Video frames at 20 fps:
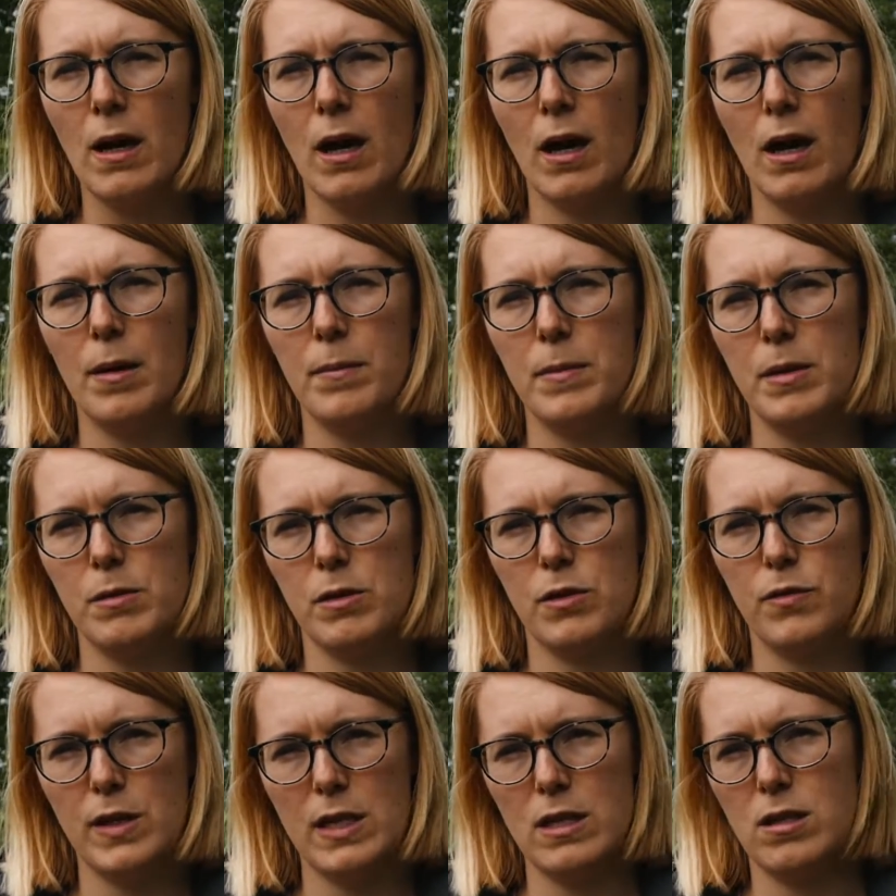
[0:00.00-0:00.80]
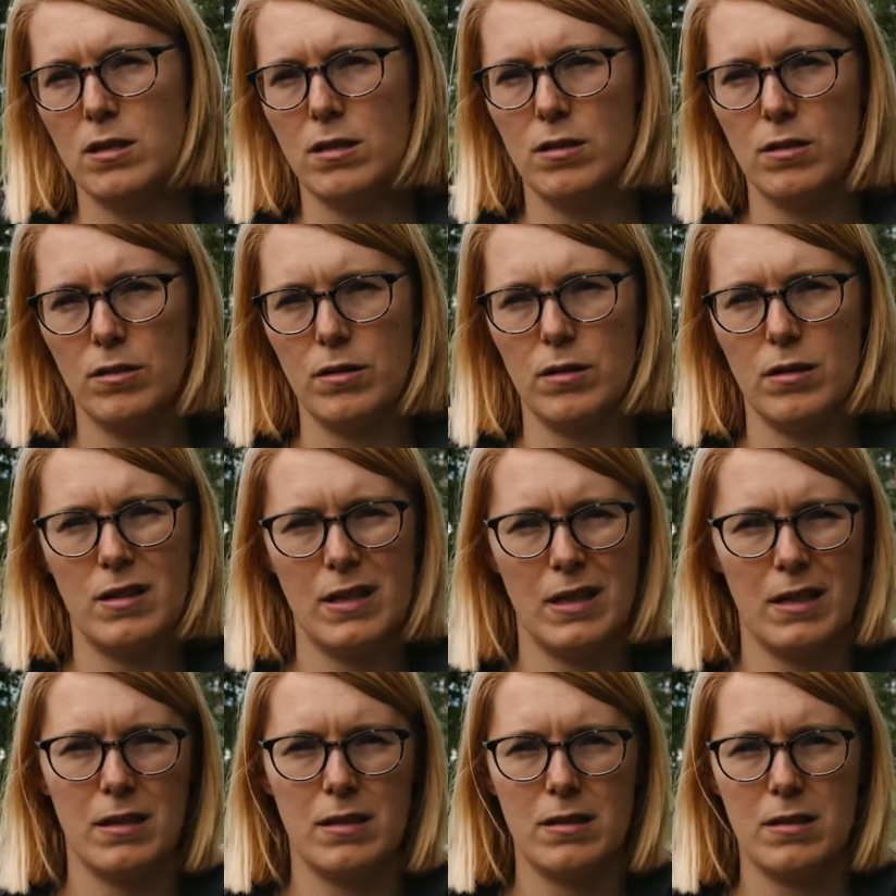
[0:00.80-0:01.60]
Um, it was featured on
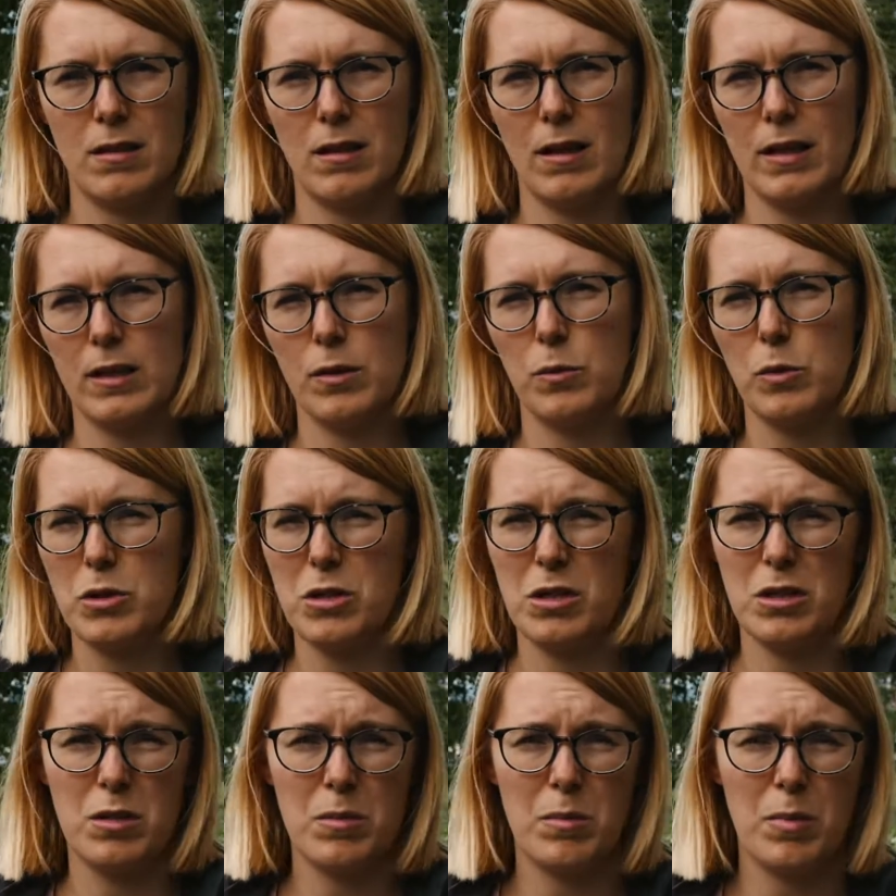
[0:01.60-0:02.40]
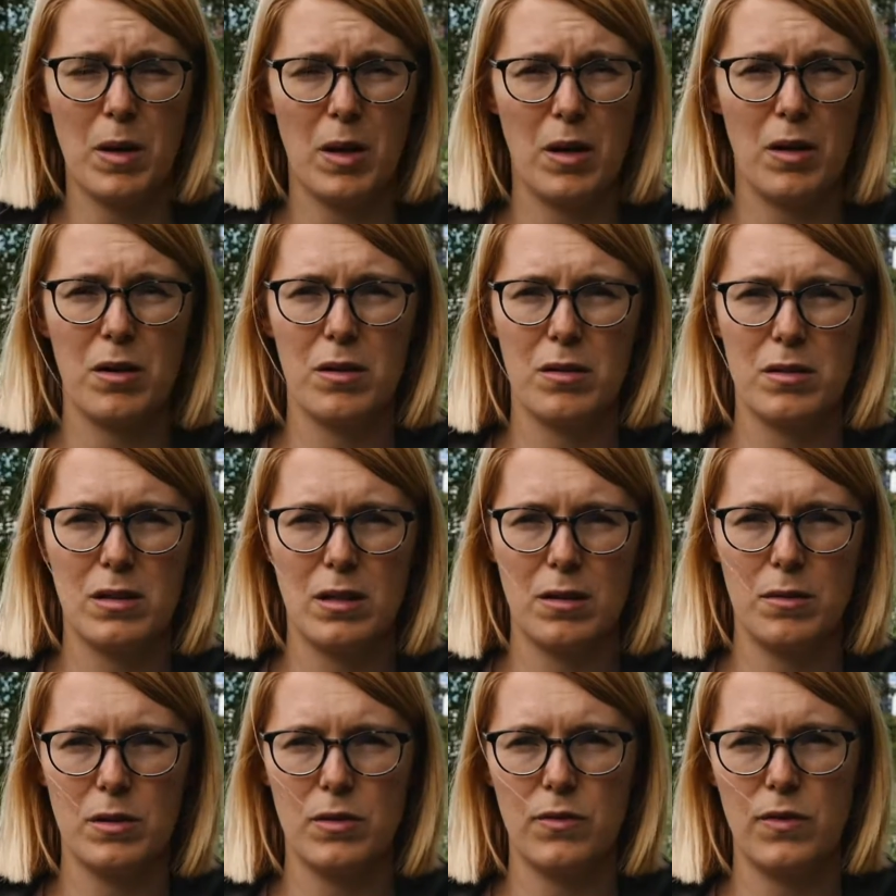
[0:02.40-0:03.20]
things like the Washington Post,
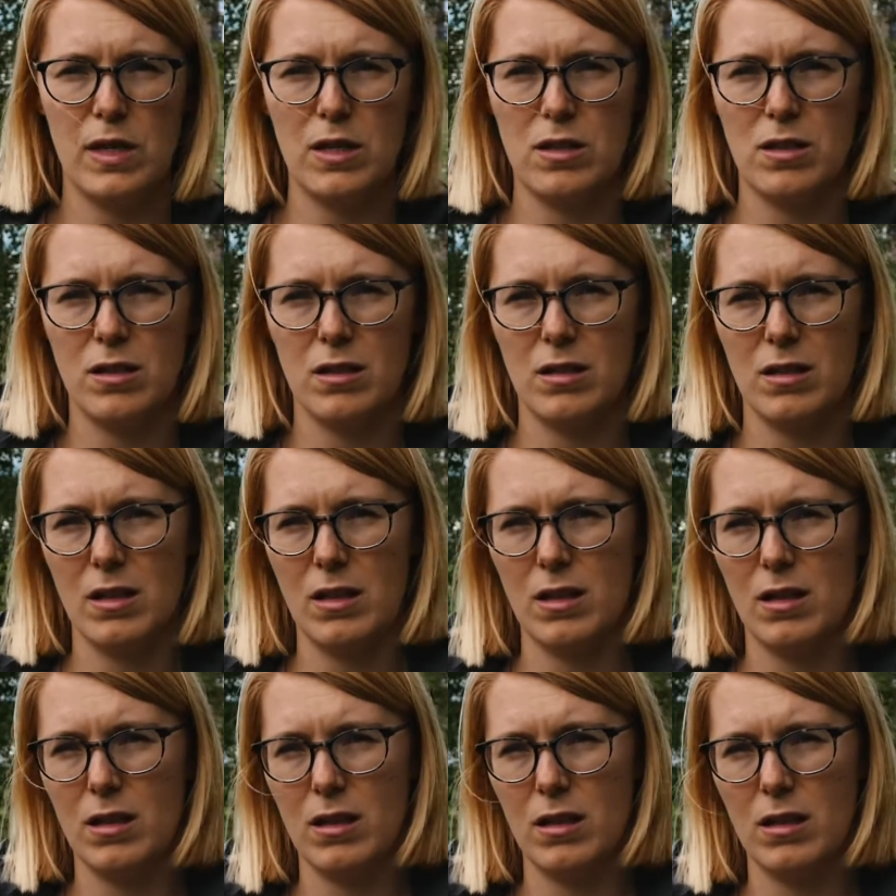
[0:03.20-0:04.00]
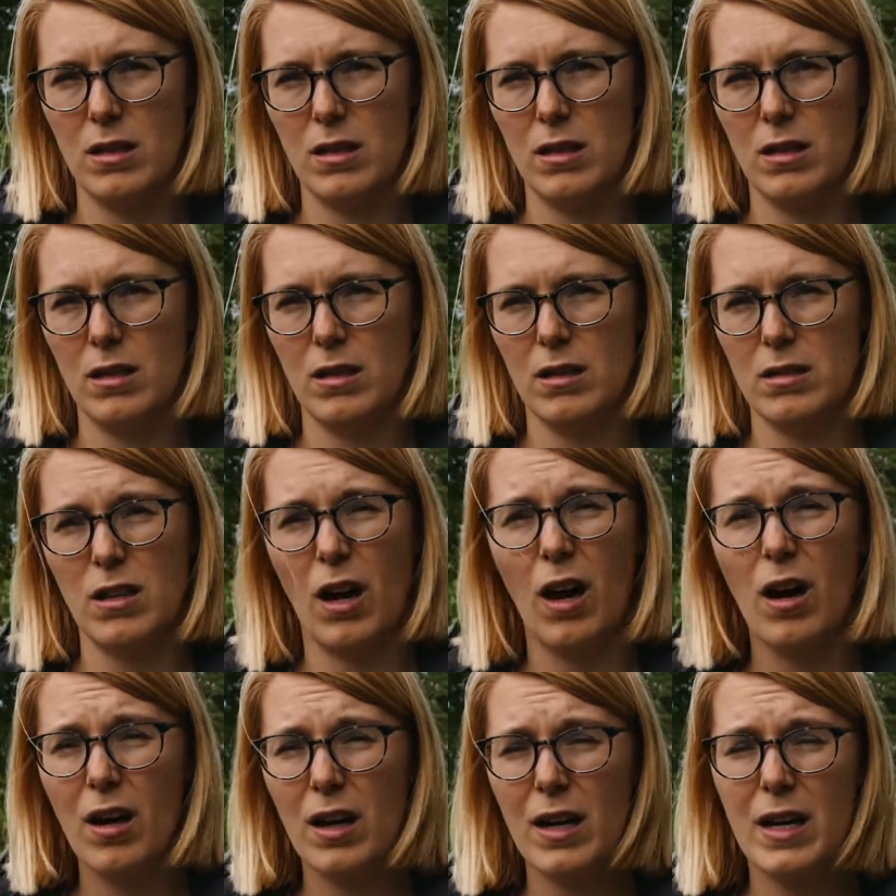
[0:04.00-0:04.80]
it was featured in the
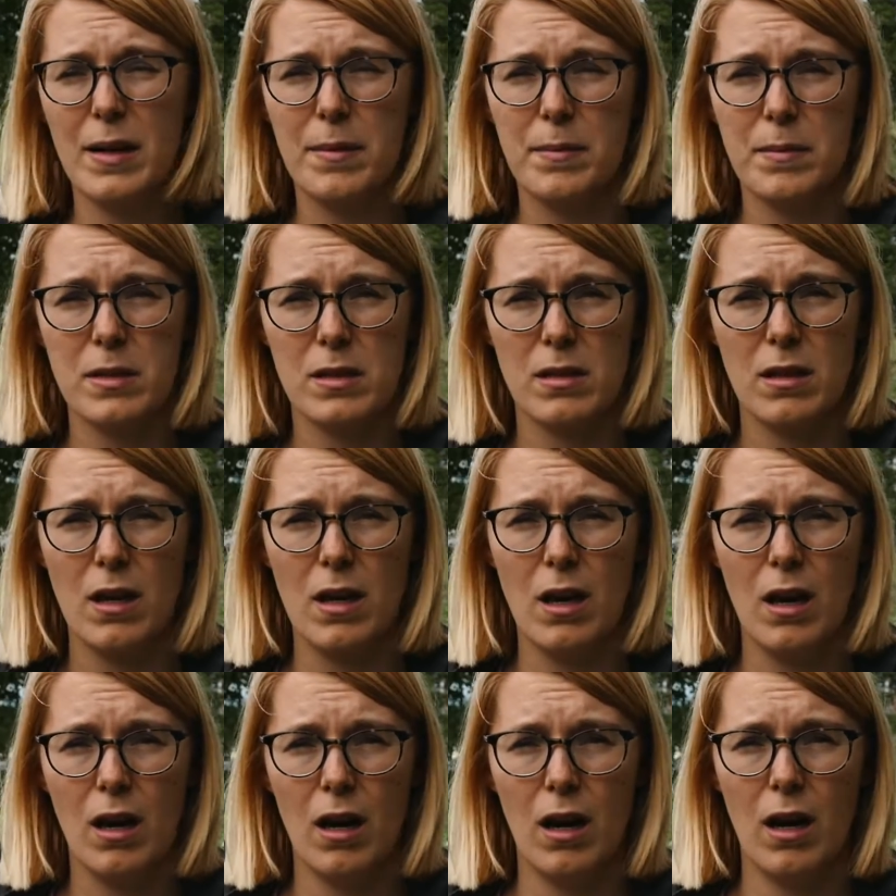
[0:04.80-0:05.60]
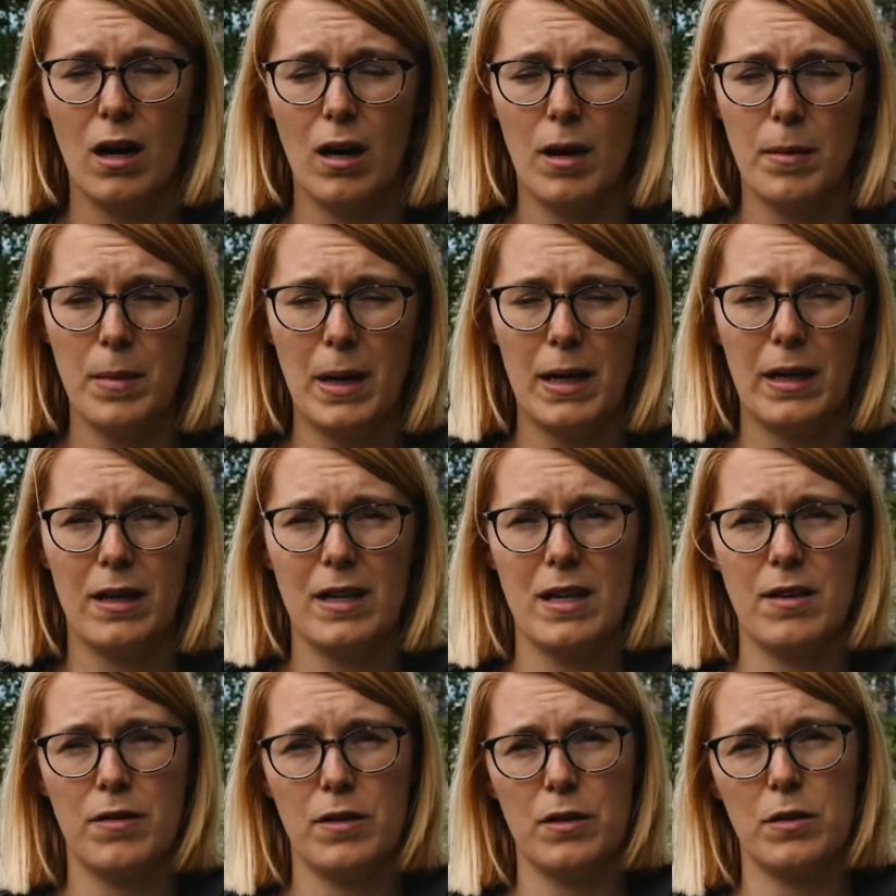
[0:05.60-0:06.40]
Times, um, and I
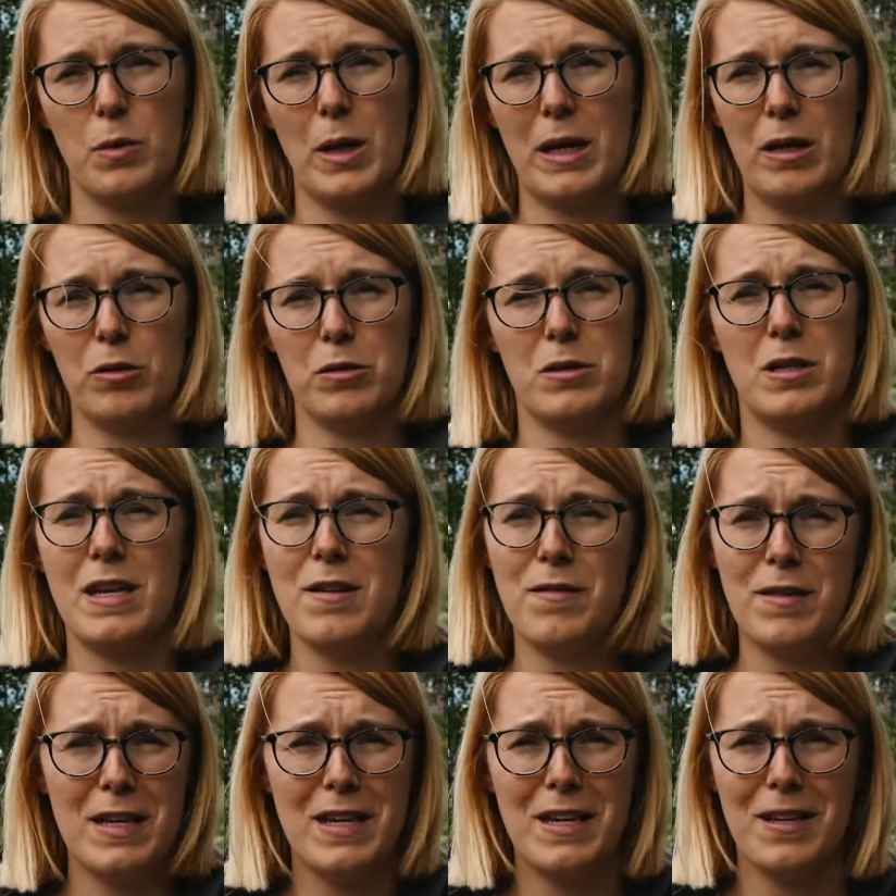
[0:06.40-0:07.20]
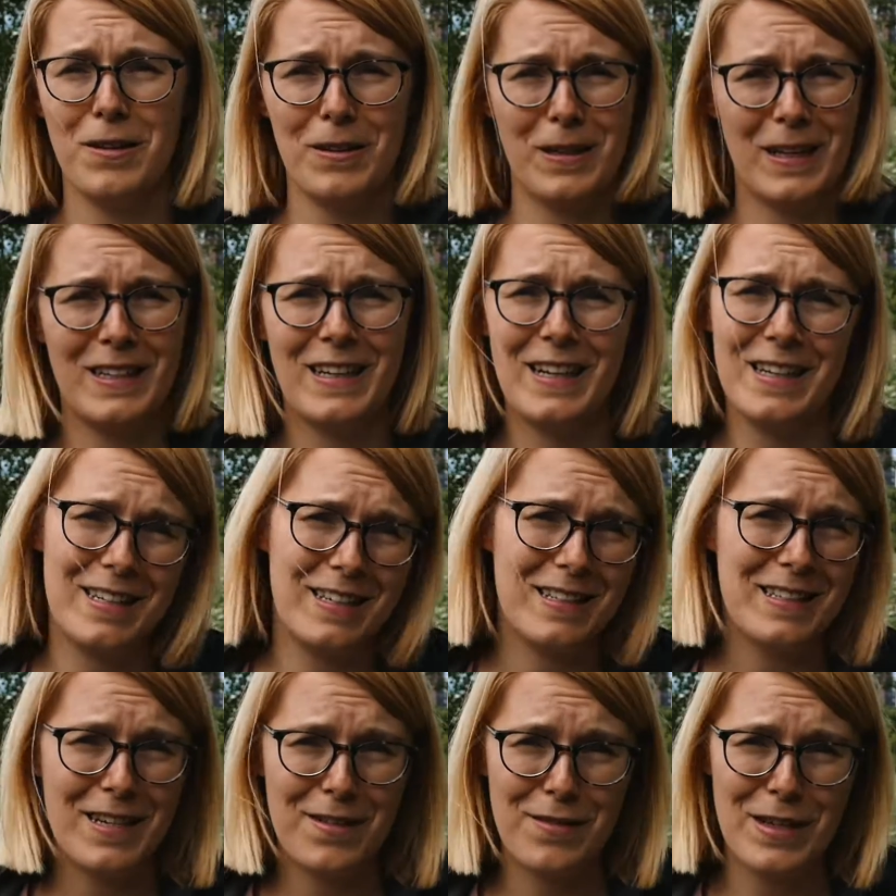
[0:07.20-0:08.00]
even went on TV, on
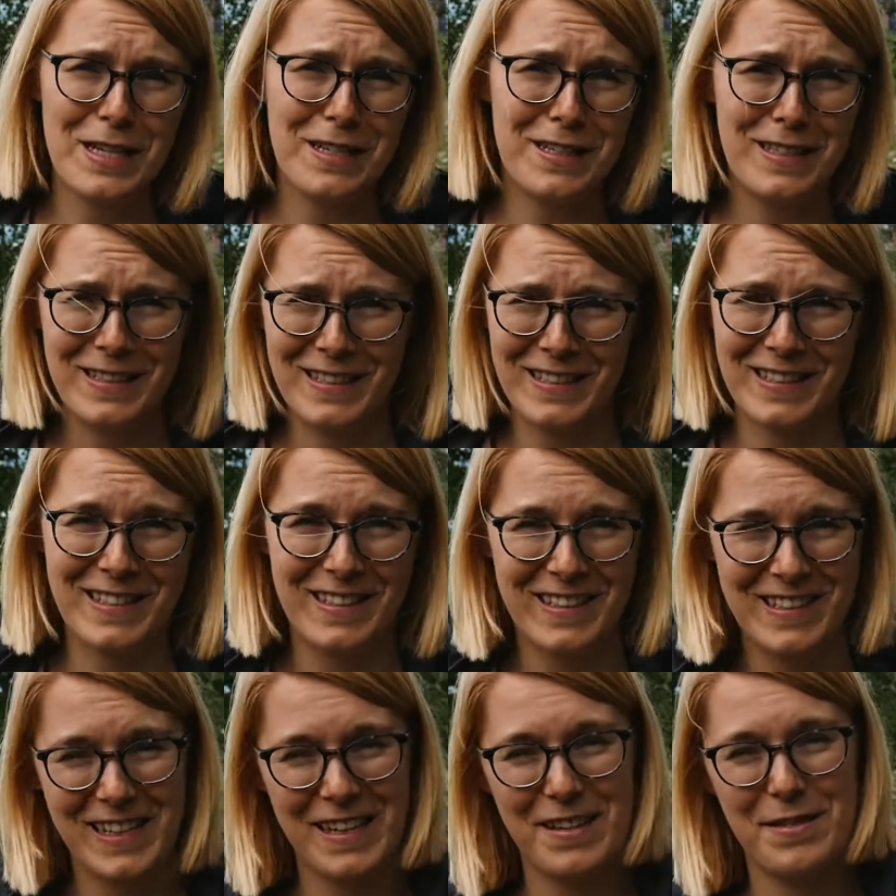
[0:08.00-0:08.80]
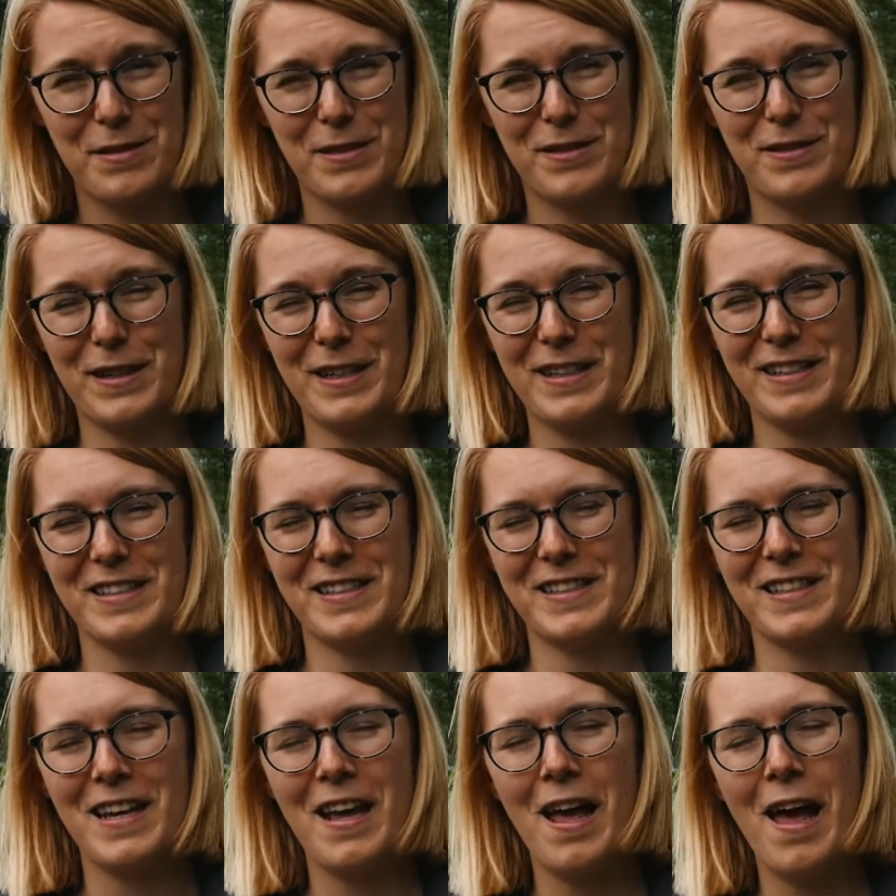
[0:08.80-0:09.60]
Canadian TV, to discuss animal
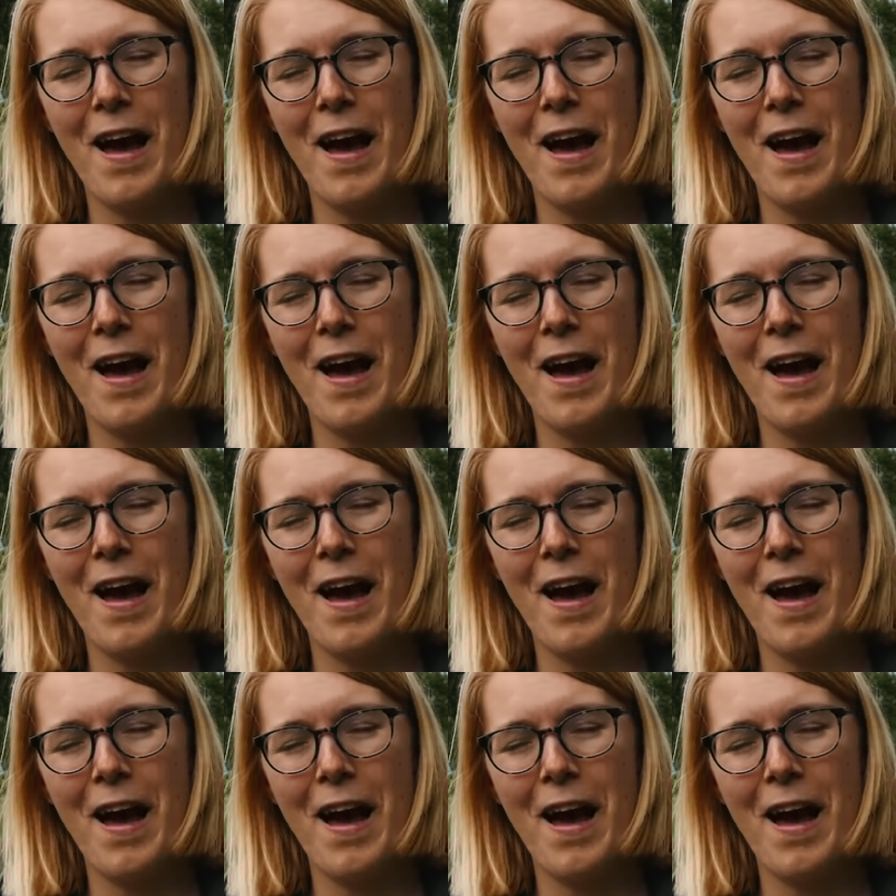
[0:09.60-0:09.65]
farts.